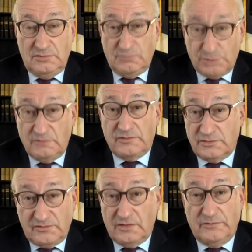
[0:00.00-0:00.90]
improve
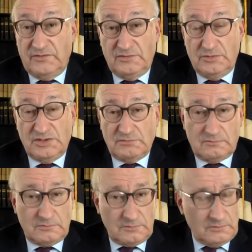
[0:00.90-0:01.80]
or to solve the situation,
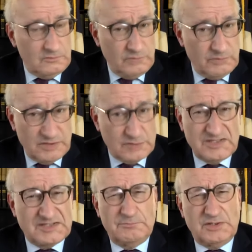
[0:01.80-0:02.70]
we will
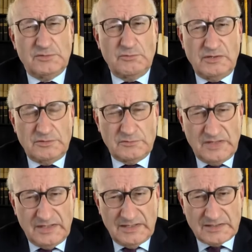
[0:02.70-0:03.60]
do it. But we will
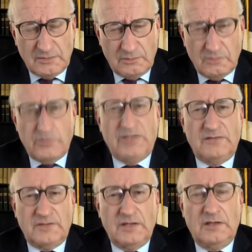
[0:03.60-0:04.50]
do it
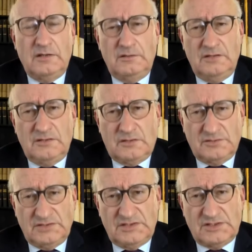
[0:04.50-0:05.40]
always in
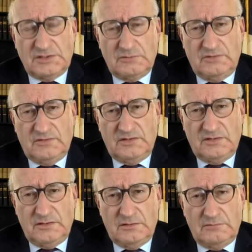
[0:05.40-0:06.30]
coordination with
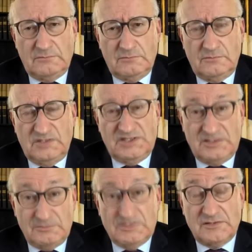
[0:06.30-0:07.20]
the
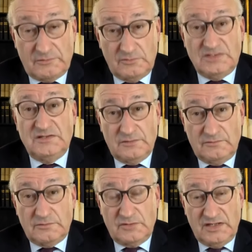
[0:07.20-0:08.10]
legitimate authorities
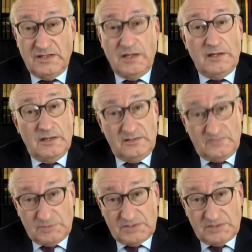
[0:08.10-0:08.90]
of Ukraine, and